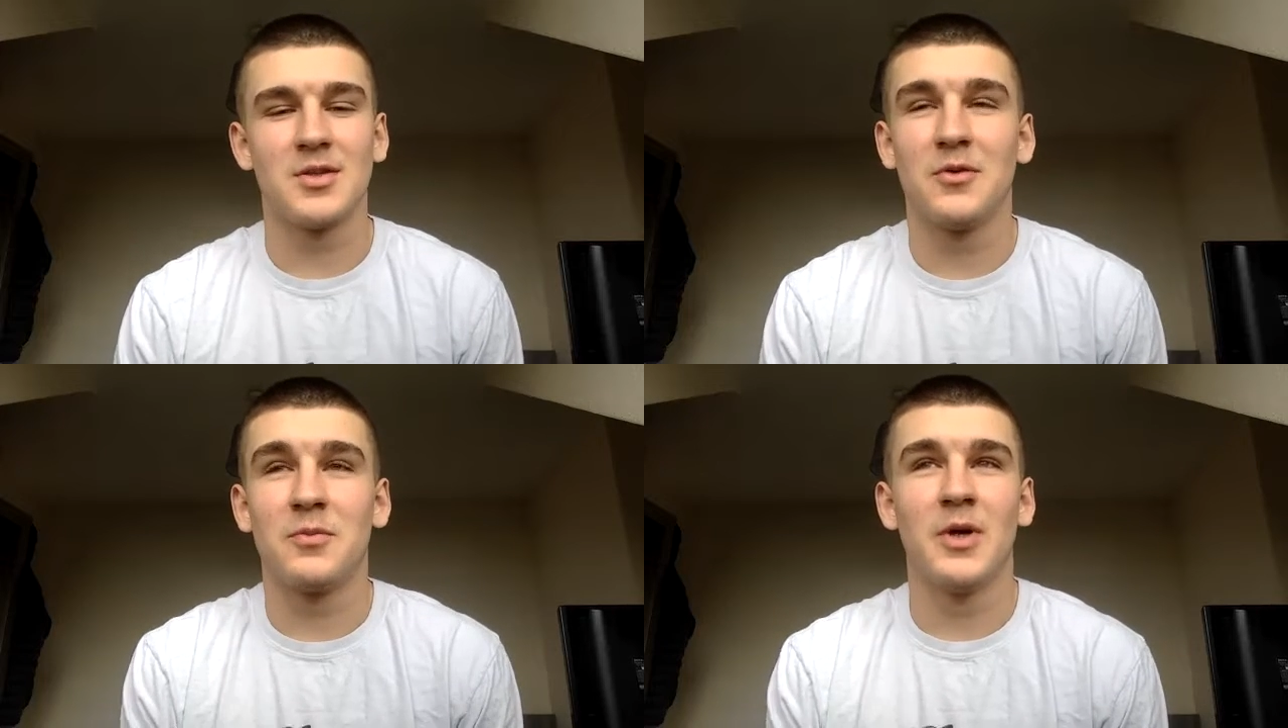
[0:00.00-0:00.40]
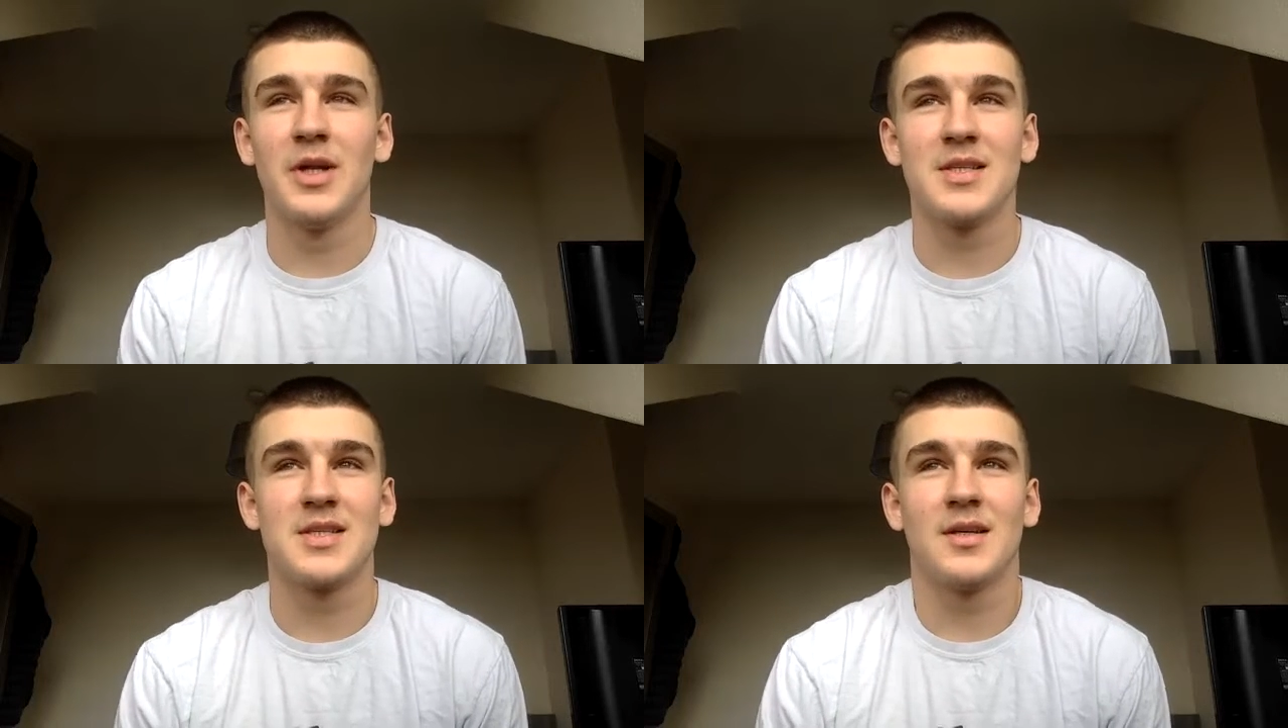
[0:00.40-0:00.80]
Loughborough
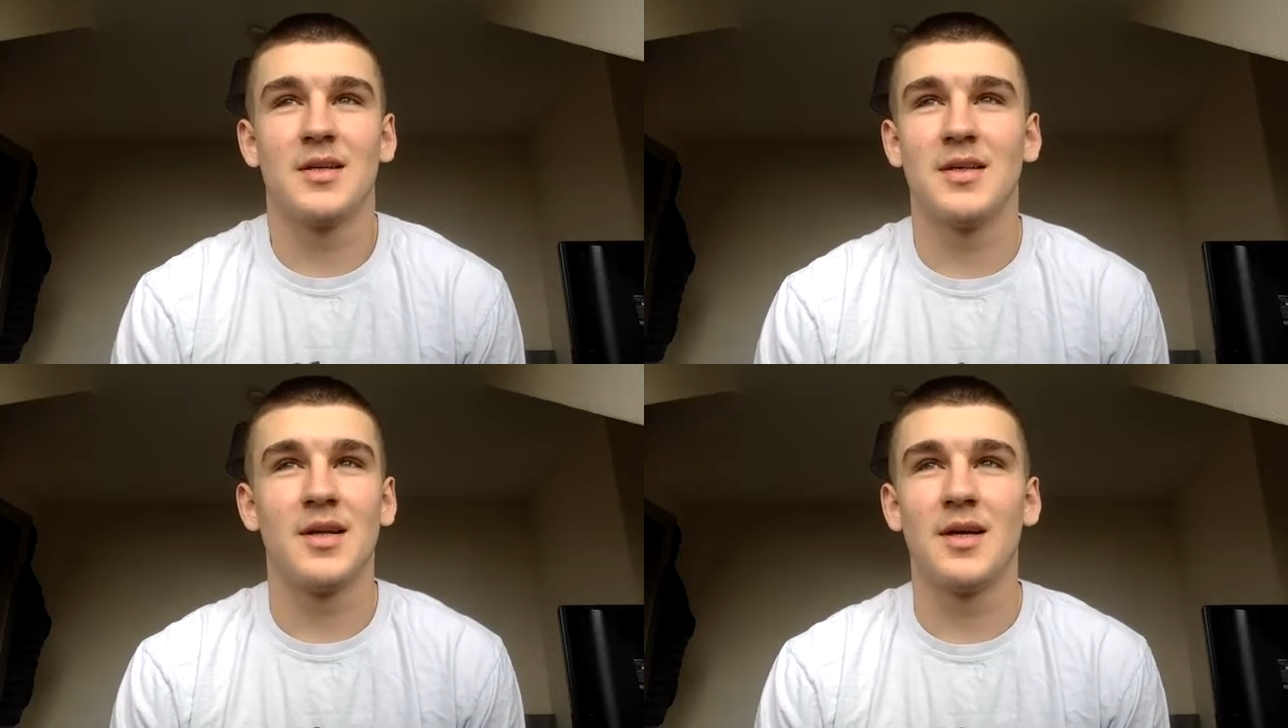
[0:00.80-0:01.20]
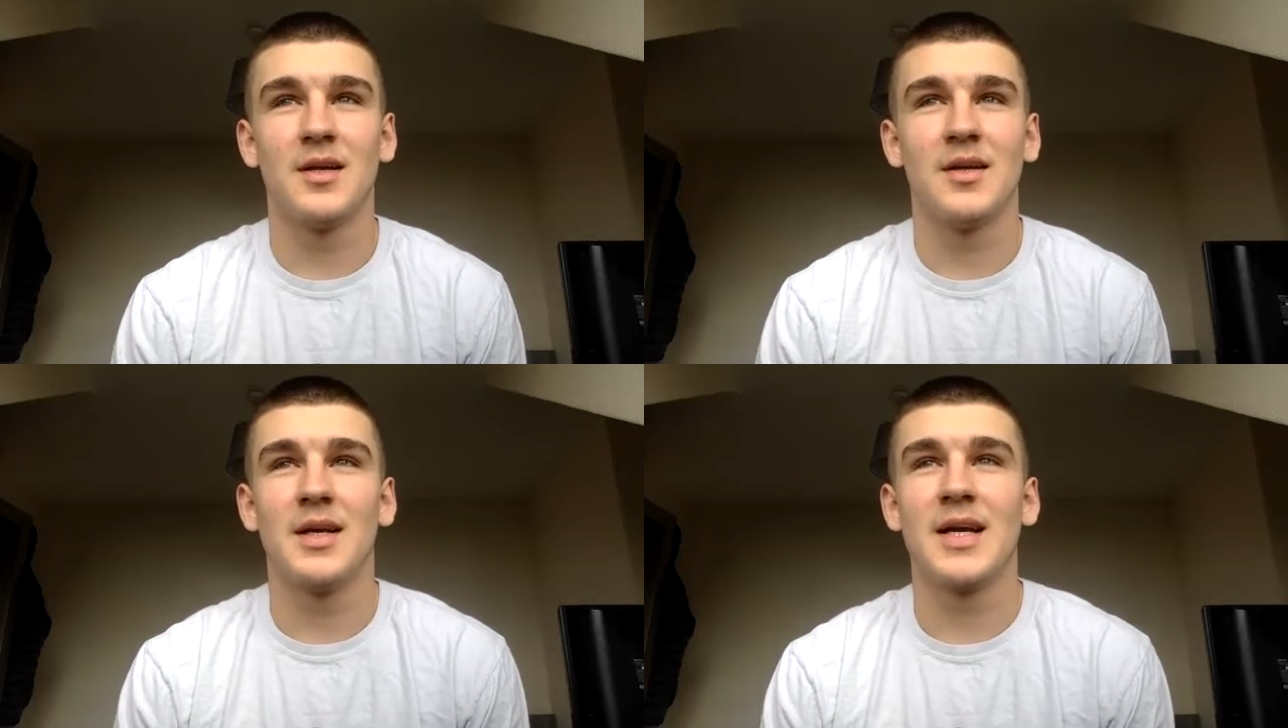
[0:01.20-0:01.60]
and into
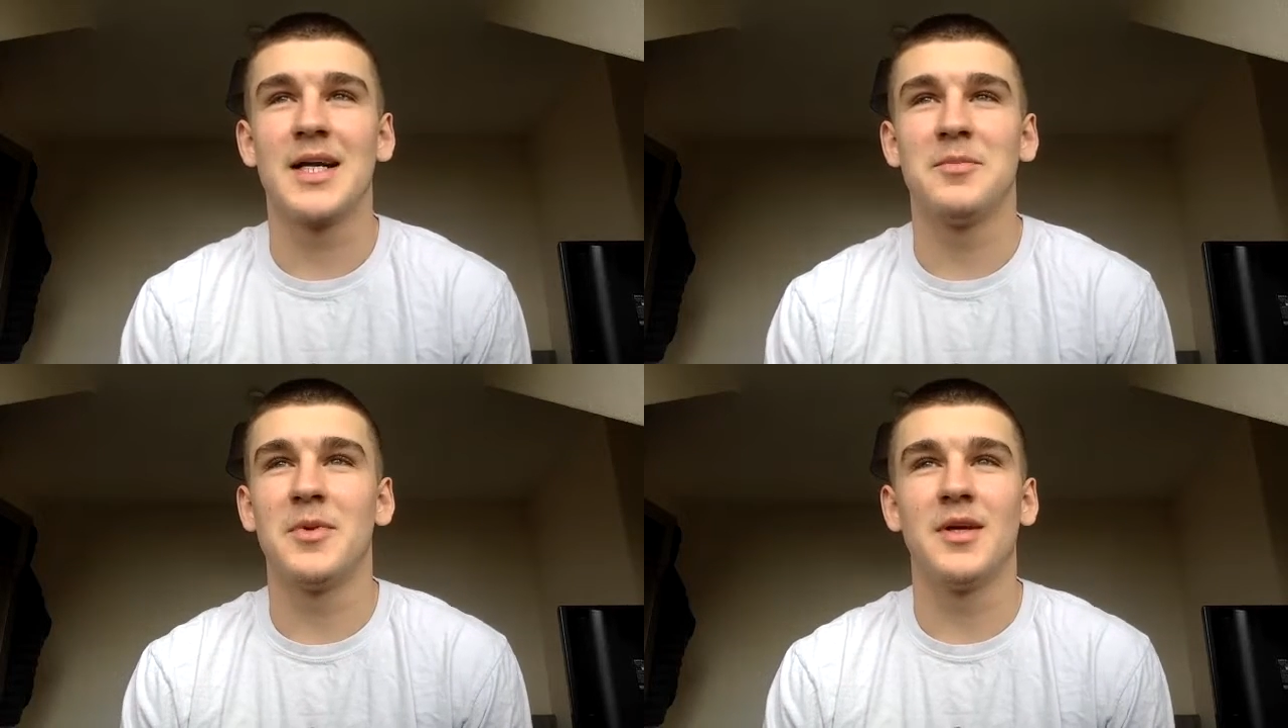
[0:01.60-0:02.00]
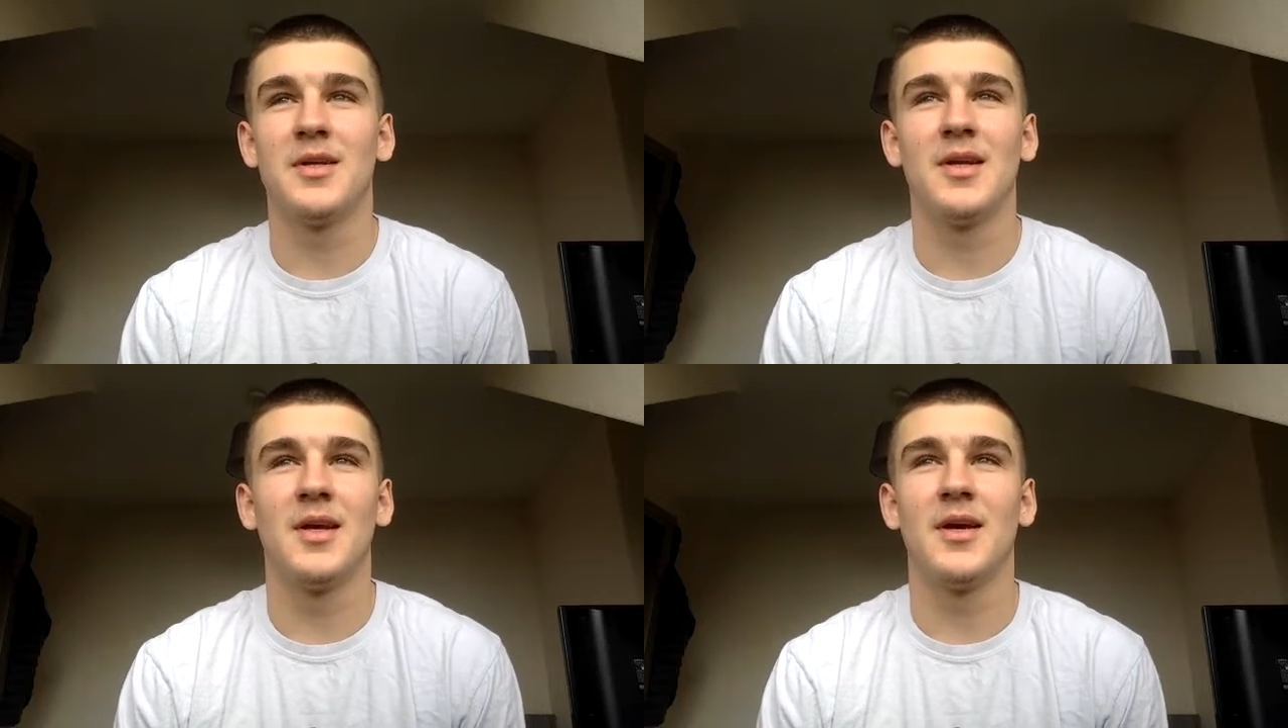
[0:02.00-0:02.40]
the academy and